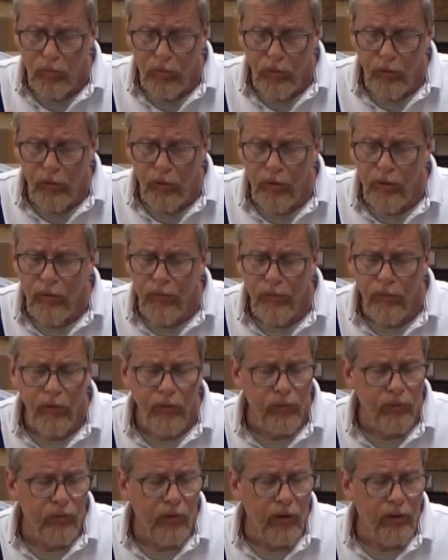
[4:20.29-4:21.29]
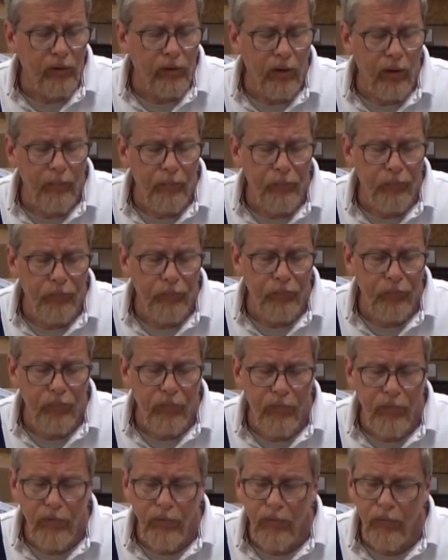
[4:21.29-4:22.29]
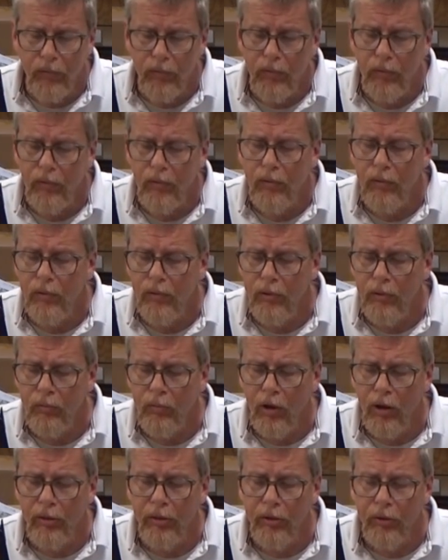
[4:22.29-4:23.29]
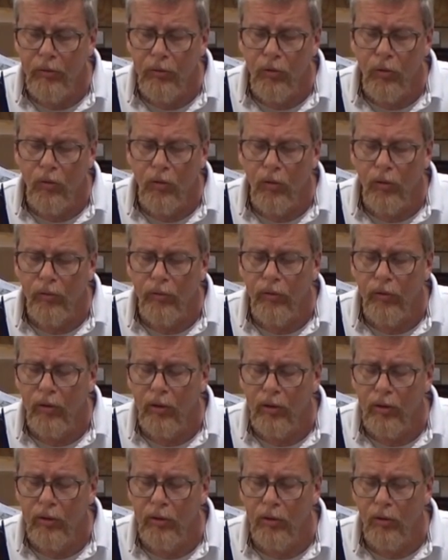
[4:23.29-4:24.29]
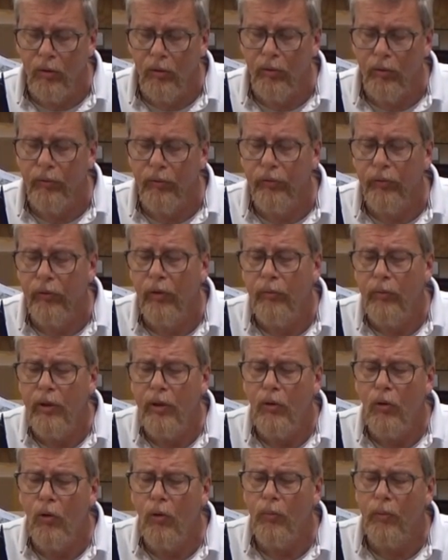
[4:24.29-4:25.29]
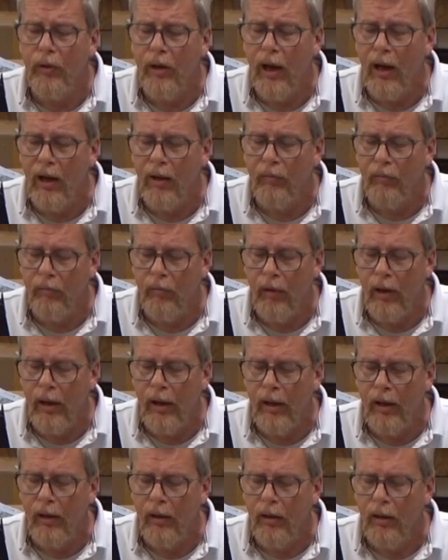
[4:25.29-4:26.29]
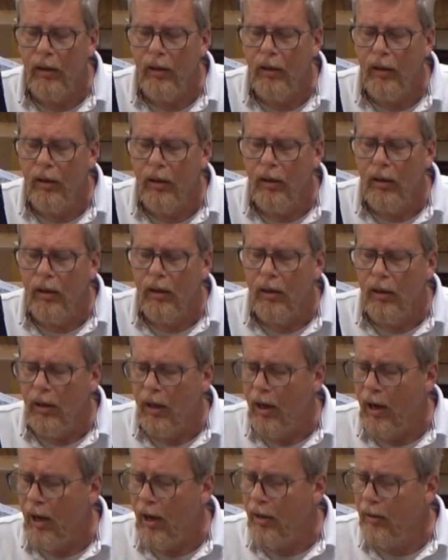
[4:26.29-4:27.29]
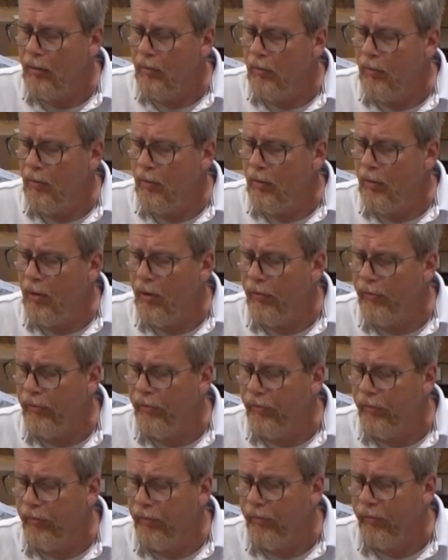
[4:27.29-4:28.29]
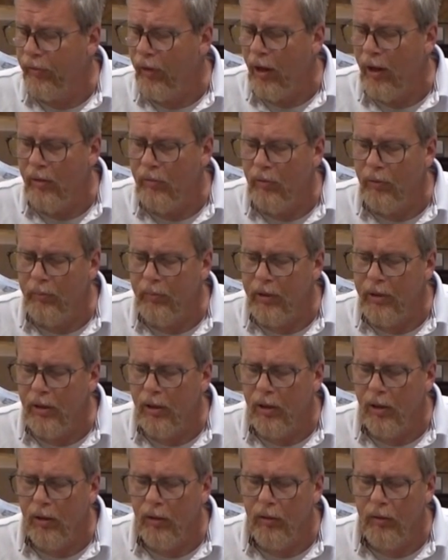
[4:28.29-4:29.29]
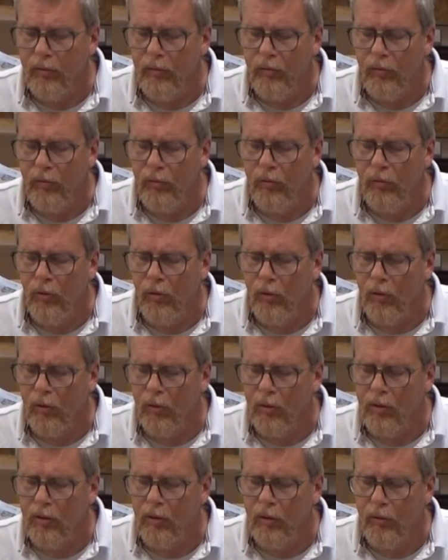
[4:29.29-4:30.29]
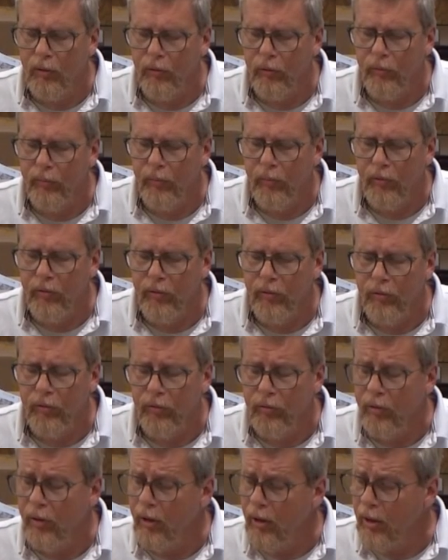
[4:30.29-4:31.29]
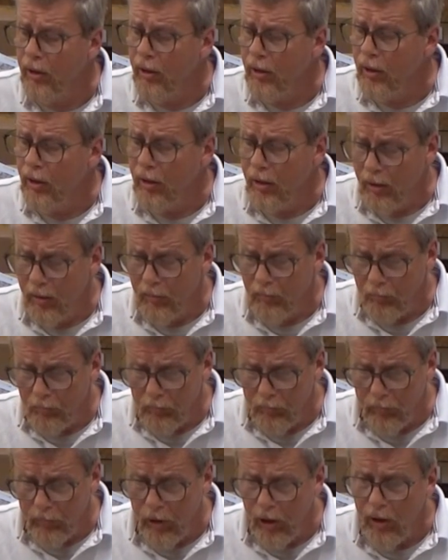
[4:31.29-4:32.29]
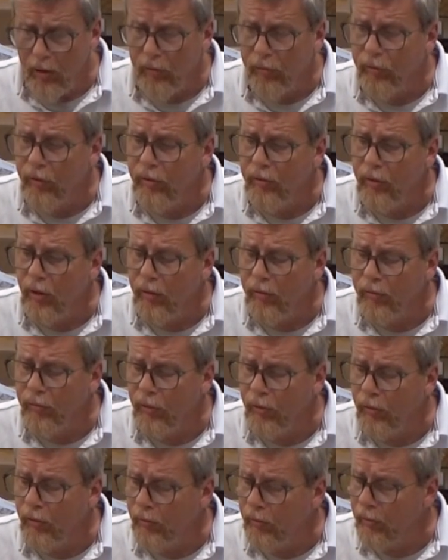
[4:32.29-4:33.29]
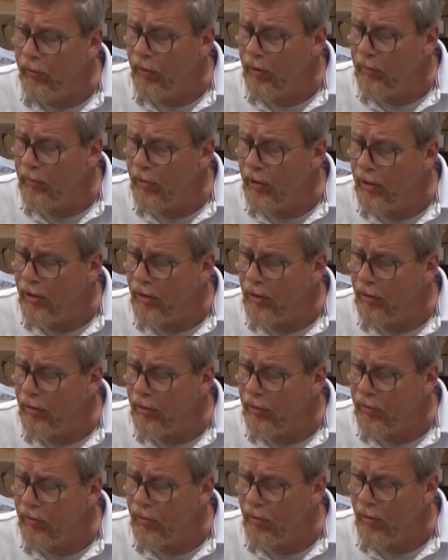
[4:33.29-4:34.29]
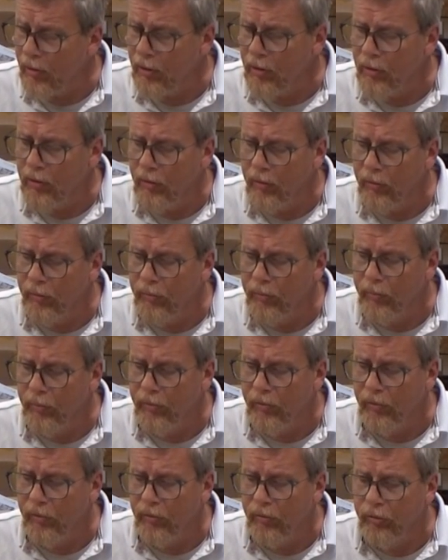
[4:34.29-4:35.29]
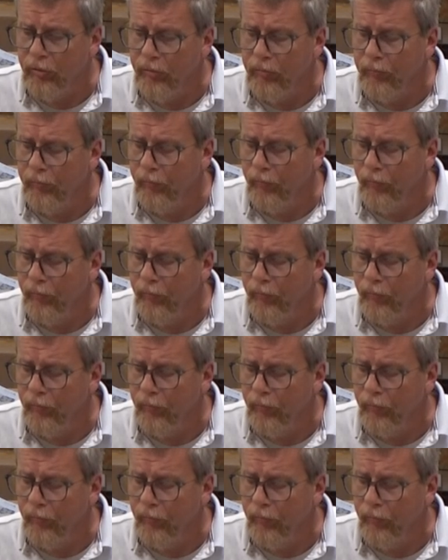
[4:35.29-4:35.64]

when you first fire up you want the door to close. So we open halfway and this side will be our door closed position. Yes, it does go immediately to the closed position.